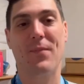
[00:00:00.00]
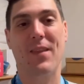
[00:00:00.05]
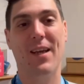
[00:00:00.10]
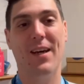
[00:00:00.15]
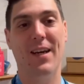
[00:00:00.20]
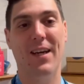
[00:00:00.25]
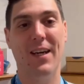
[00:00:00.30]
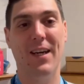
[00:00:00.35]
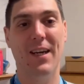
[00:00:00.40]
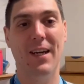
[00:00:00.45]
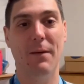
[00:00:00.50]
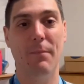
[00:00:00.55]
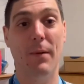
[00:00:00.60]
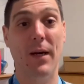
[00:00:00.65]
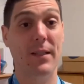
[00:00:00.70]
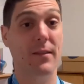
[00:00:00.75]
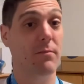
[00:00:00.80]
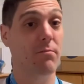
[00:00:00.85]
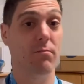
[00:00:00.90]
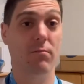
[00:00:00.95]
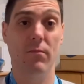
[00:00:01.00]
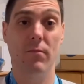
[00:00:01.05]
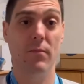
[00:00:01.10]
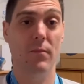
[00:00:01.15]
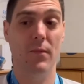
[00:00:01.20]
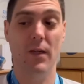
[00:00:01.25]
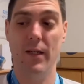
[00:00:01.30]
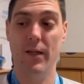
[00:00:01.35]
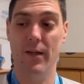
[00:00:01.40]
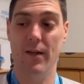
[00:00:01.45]
But
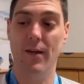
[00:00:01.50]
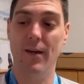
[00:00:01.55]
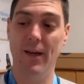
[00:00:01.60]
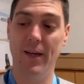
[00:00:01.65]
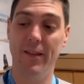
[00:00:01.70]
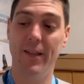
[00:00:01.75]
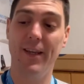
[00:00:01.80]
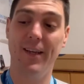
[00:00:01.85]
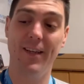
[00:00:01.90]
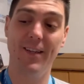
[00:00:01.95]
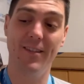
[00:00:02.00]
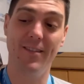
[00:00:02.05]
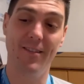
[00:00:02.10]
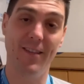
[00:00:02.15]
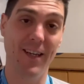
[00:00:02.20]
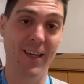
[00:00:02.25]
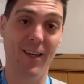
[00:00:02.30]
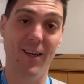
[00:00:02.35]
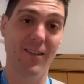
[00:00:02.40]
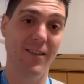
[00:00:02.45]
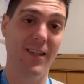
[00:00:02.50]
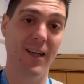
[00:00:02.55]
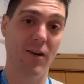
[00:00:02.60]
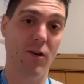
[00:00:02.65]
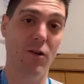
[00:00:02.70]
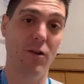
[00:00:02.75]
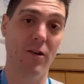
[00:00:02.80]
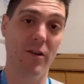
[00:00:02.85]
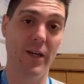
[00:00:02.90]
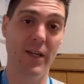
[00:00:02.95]
I think it's the
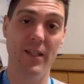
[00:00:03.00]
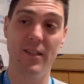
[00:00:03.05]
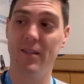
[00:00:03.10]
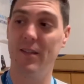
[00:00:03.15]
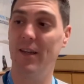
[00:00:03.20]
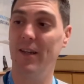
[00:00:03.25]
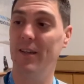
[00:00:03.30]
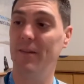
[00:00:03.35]
color is